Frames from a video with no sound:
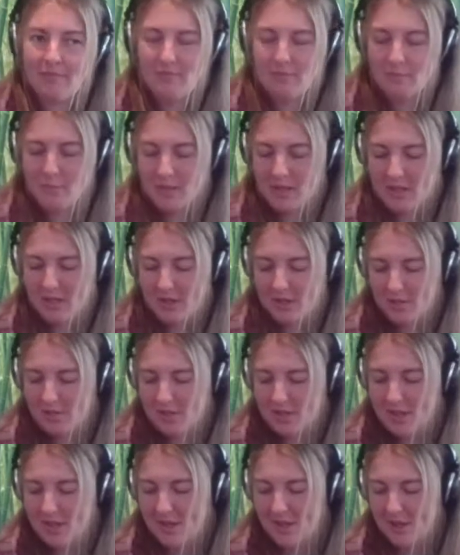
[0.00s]
When you
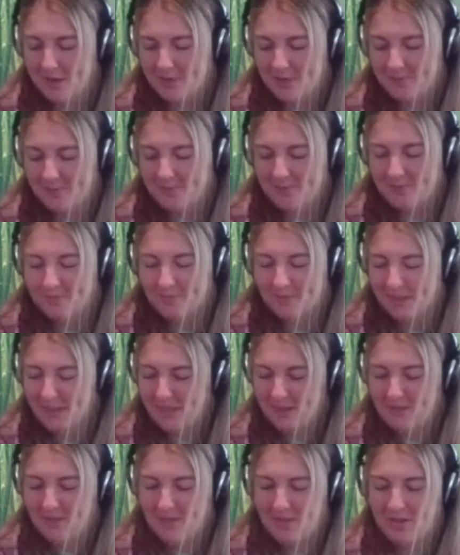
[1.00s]
turn it on,
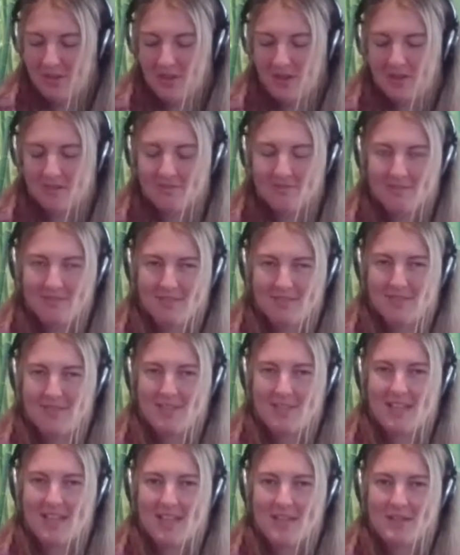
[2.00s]
you either got a
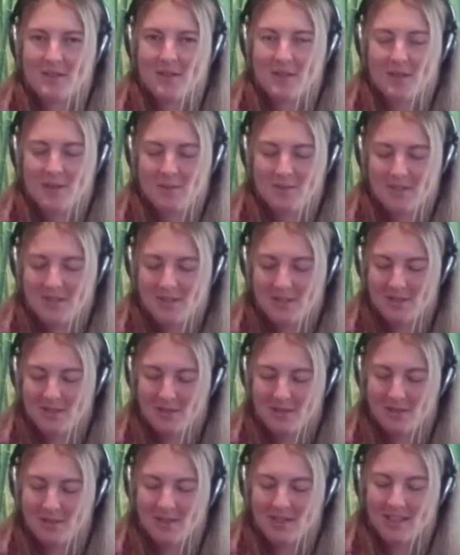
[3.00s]
DS cartridge
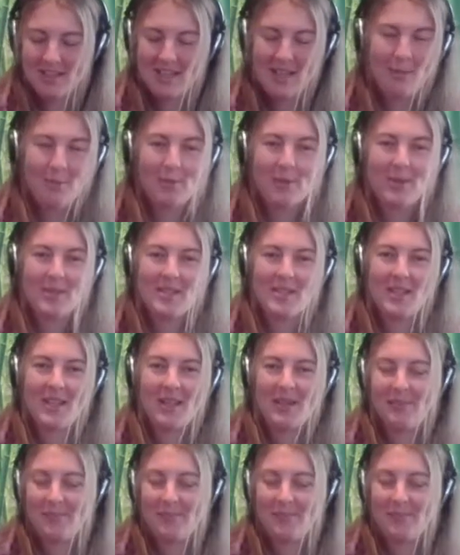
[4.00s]
or a Game Boy slot.